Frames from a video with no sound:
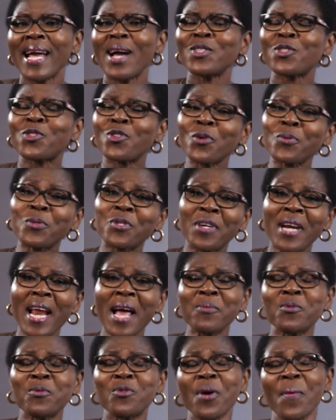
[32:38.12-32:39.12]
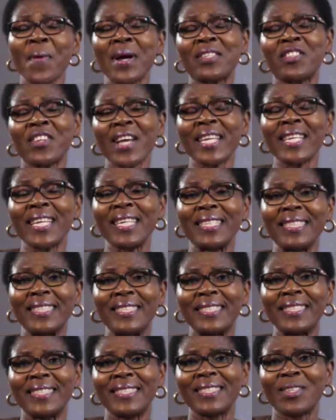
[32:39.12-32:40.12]
Subscribe to our
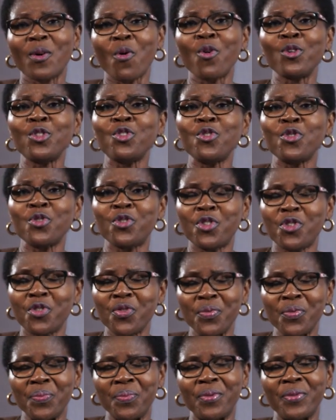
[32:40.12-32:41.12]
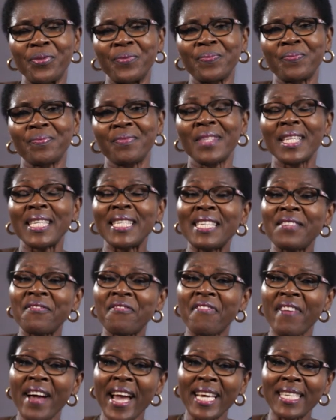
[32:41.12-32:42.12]
channel on YouTube,
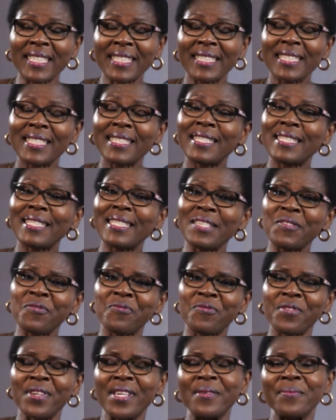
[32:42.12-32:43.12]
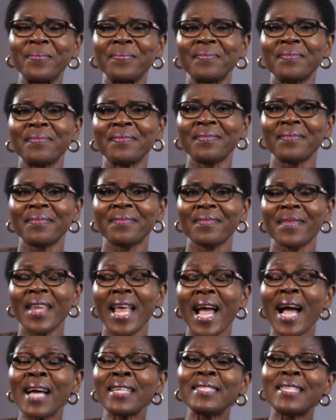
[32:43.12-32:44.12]
Divine TV,
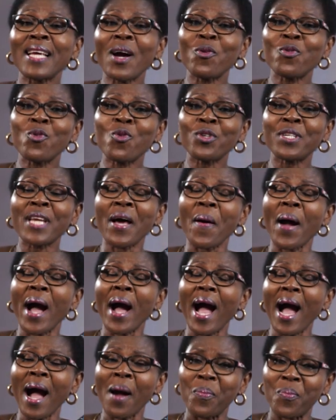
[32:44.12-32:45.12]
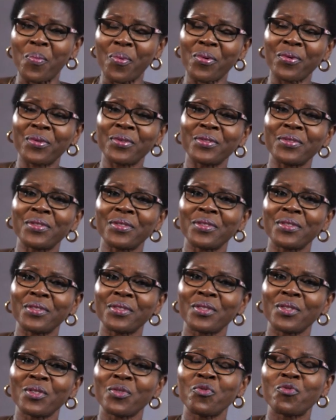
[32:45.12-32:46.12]
and download our app
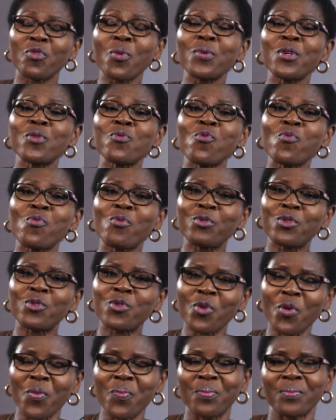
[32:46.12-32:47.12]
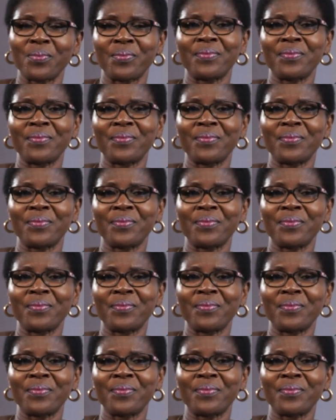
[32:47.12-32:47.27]
from the Google Store.